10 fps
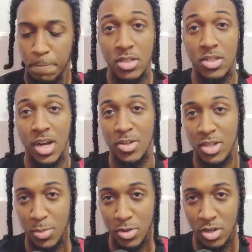Shout out to
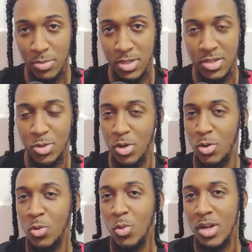the Boss Army, you
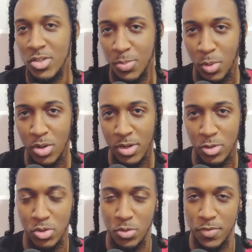lot always supporting my
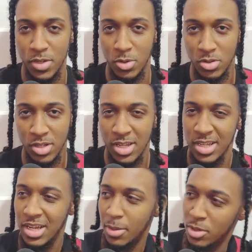YouTube videos.
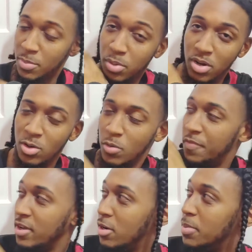I'm gonna put a little
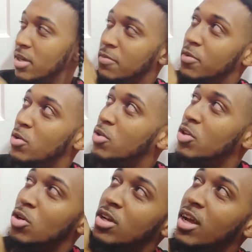thing up here for you lot
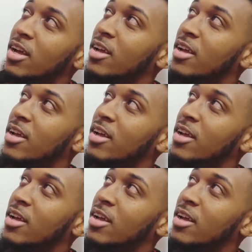to look at.